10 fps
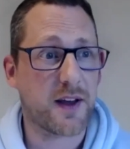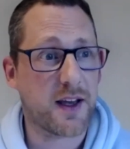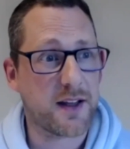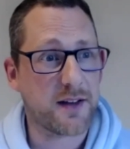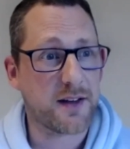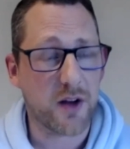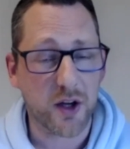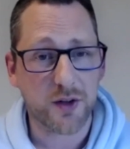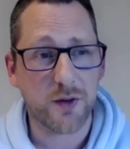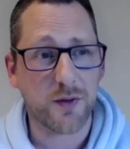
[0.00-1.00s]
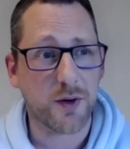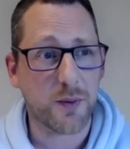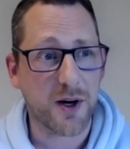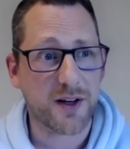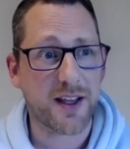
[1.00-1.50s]
and not
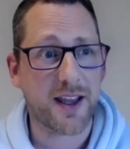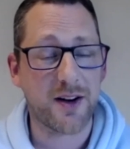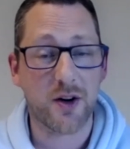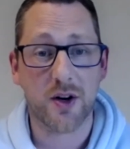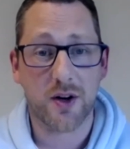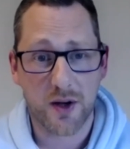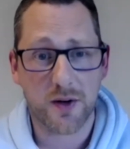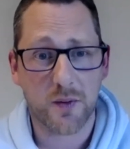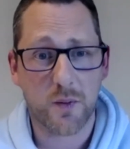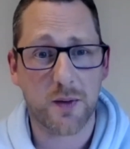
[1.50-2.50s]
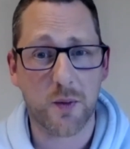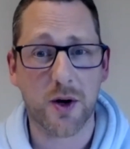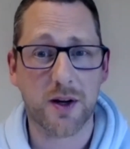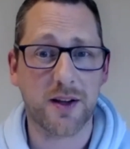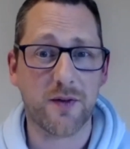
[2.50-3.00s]
overworking or when
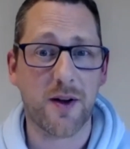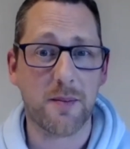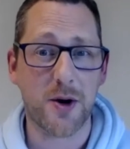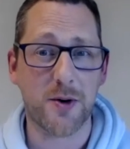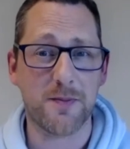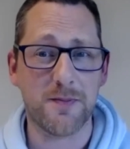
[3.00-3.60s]
working from home?